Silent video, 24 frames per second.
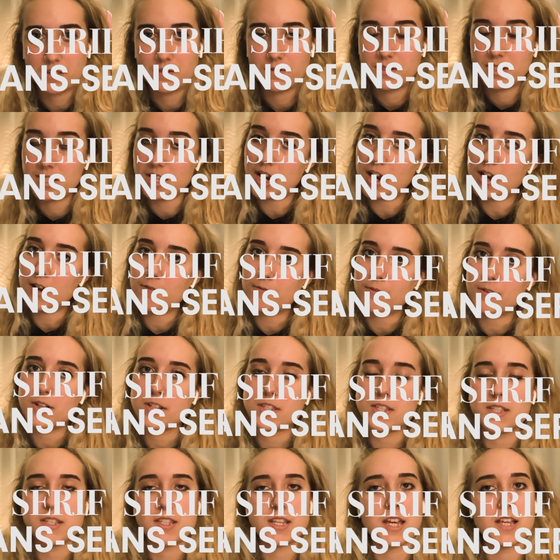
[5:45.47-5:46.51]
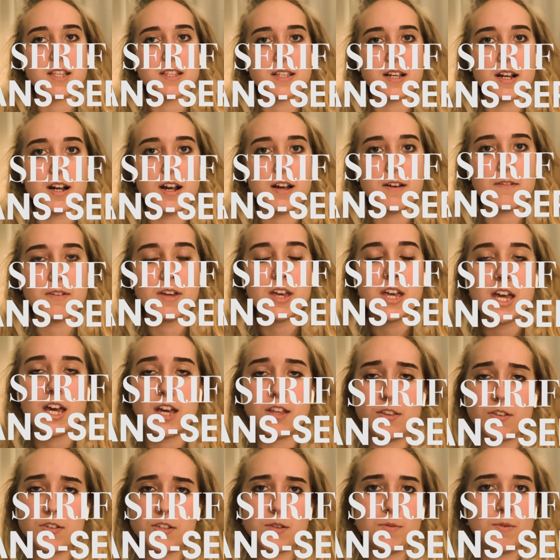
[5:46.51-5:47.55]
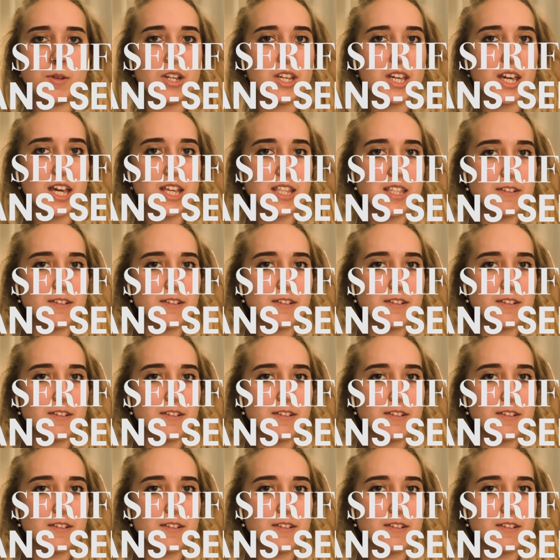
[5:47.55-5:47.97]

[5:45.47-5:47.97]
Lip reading: Serif versus sans serif, and those communicate